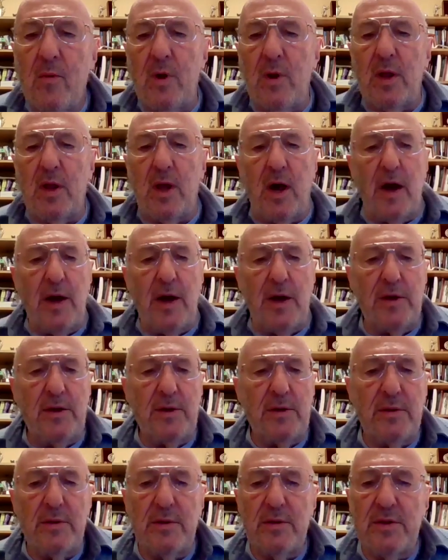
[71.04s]
Well,
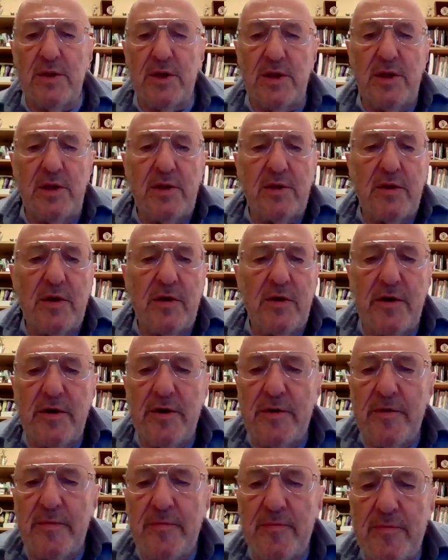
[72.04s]
I didn't
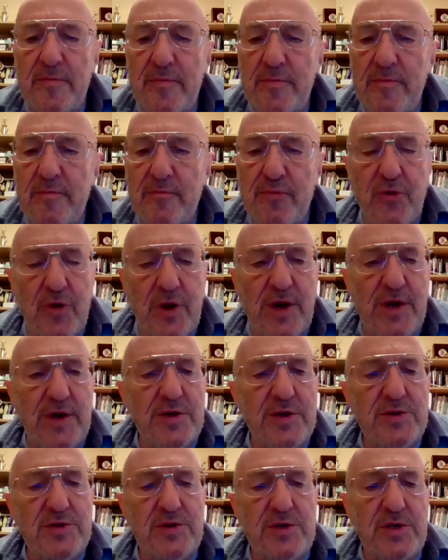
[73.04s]

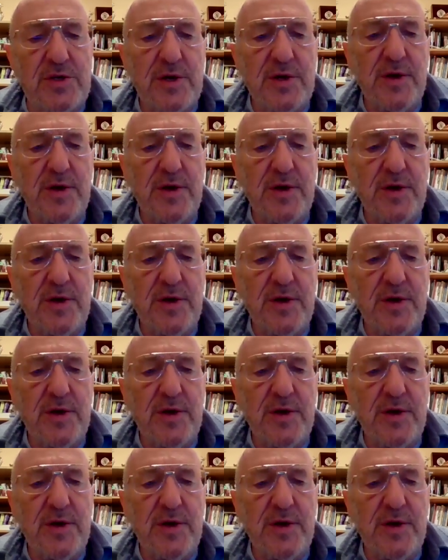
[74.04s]
praise.